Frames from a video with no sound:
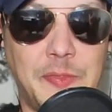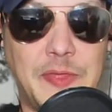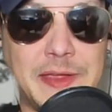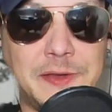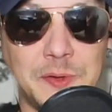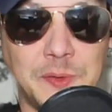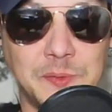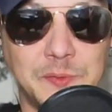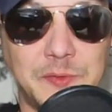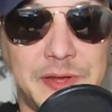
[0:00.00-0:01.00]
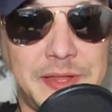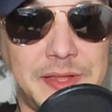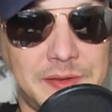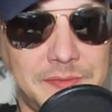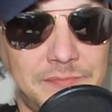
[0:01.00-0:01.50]
they don't
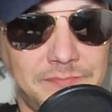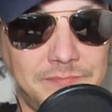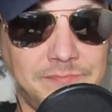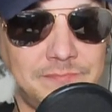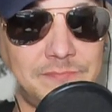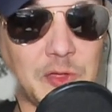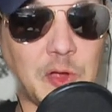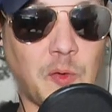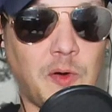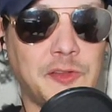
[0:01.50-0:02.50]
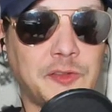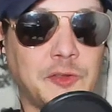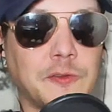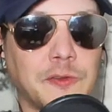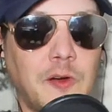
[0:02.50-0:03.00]
get the
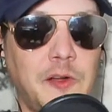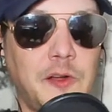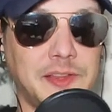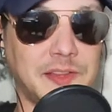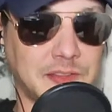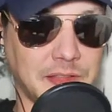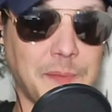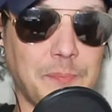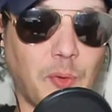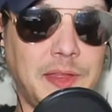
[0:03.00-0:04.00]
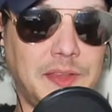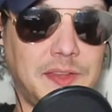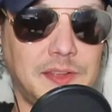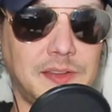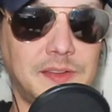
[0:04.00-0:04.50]
crossover audiences like Brett
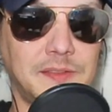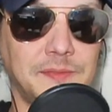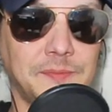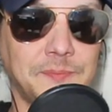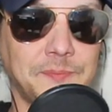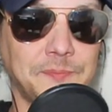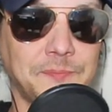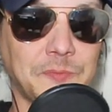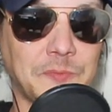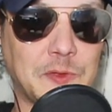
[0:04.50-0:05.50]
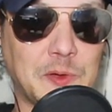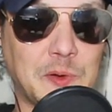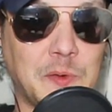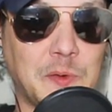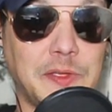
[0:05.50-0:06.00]
did.
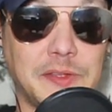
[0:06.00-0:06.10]
So,